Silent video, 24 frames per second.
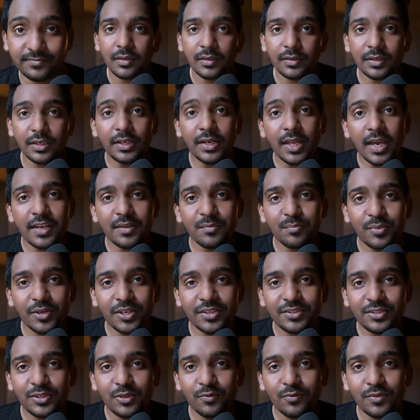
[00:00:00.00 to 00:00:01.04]
Did I
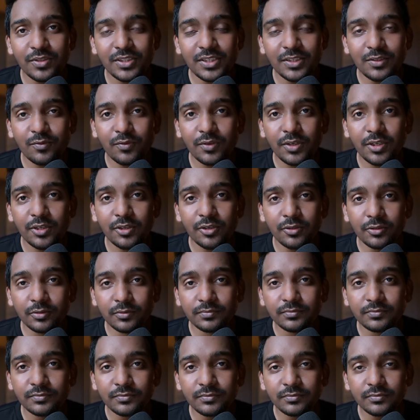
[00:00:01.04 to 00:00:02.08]
impress you with this video?
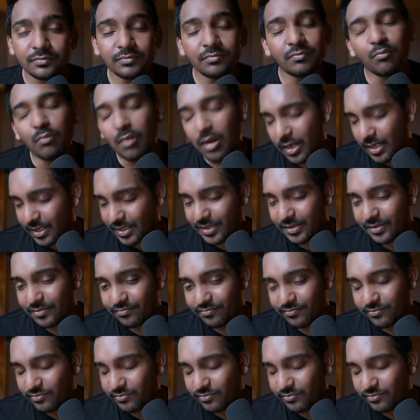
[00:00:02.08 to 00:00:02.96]
But